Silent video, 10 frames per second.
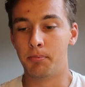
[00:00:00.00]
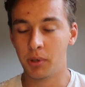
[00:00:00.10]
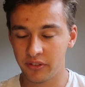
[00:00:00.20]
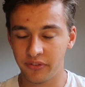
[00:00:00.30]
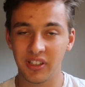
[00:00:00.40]

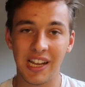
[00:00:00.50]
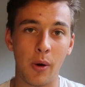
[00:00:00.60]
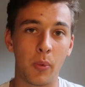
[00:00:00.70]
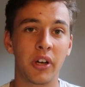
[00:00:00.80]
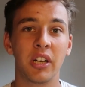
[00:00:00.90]
But for
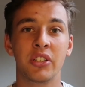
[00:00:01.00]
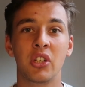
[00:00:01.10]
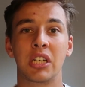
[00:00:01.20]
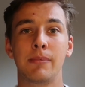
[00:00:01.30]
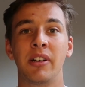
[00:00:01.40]
now, we're going to
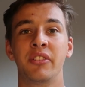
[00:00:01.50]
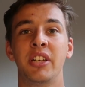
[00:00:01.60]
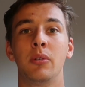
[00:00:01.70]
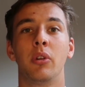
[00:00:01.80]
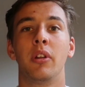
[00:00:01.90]
talk about
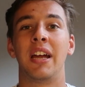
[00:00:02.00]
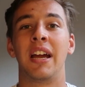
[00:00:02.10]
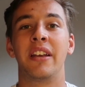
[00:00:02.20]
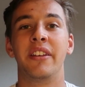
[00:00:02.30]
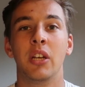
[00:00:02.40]
general
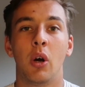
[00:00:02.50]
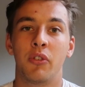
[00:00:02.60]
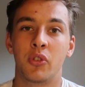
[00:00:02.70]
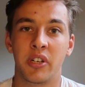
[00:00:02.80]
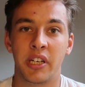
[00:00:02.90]
idea
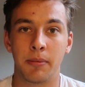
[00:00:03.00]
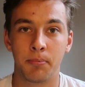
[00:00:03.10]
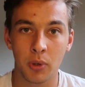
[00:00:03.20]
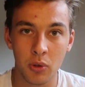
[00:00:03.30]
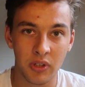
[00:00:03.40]
of
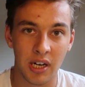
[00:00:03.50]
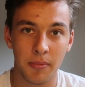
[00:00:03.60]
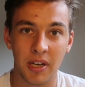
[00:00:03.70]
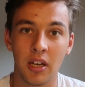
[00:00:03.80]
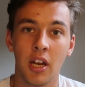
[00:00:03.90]
training
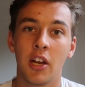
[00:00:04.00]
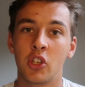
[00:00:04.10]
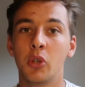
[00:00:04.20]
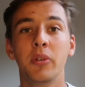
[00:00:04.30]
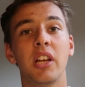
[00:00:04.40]
programming.
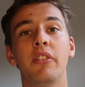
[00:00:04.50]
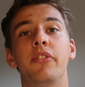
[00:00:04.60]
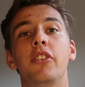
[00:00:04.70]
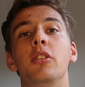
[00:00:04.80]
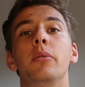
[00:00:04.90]
So without
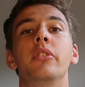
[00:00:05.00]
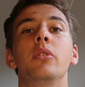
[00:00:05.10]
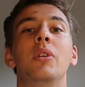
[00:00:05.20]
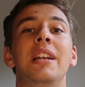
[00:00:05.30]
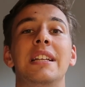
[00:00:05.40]
further
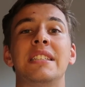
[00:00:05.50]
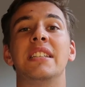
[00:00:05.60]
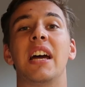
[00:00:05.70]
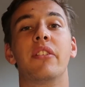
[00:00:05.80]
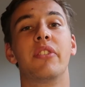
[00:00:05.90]
ado, let's
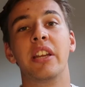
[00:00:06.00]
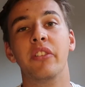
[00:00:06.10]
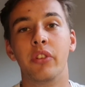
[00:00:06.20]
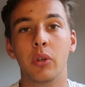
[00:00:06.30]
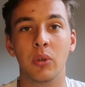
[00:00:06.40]
dive
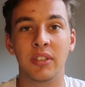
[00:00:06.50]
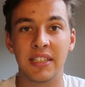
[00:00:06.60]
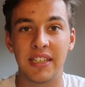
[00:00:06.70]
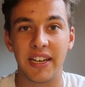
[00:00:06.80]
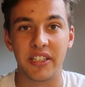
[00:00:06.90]
into
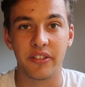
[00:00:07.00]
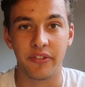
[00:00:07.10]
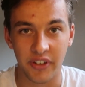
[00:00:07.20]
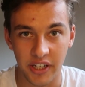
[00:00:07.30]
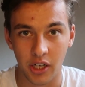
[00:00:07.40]
today's
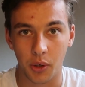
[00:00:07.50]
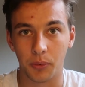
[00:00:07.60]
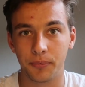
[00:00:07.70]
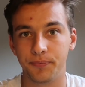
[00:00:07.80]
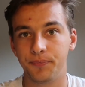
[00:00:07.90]

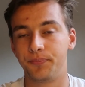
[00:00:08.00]
video.